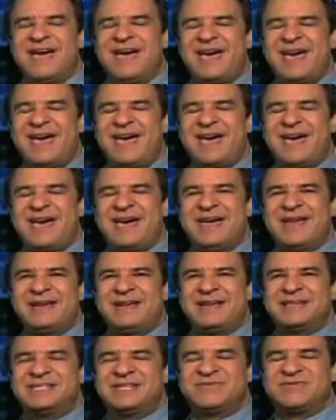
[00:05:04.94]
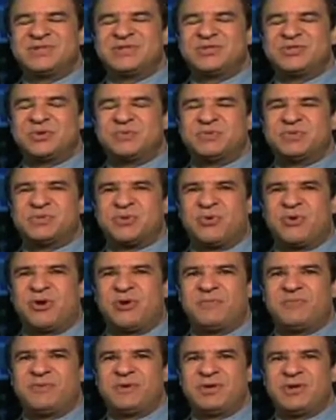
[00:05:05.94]
and as if to, to
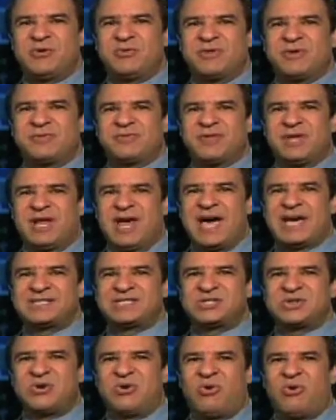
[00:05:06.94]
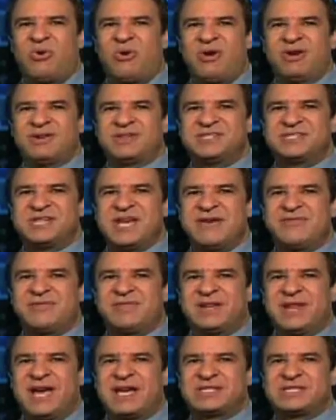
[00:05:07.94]
absorb, you know, the, the ah. last chord, to savor
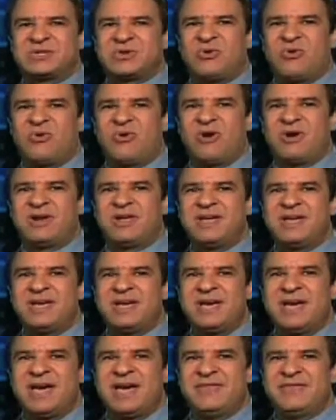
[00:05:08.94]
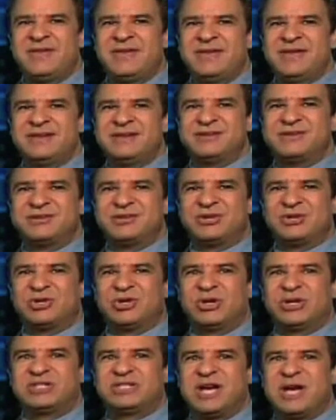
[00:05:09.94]
the last chord and then
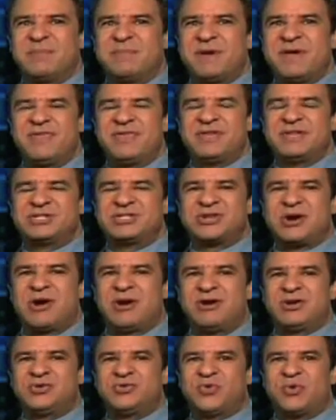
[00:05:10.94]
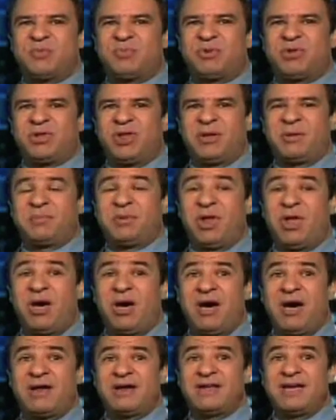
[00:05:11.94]
looked up and then started to
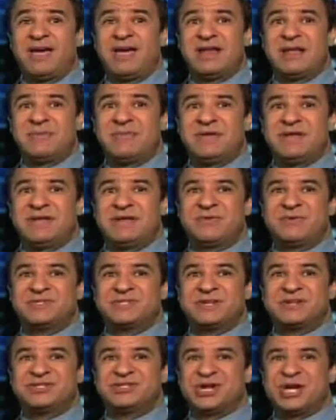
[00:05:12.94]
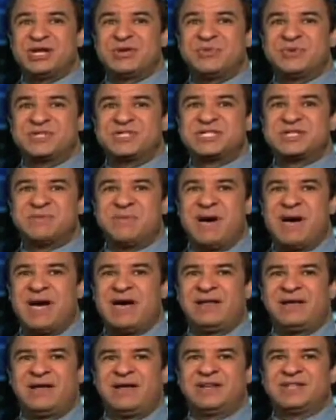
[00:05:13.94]
applaud. And I mean, it was a genuine
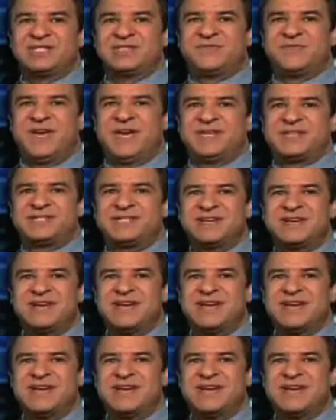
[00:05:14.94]
smile on his face.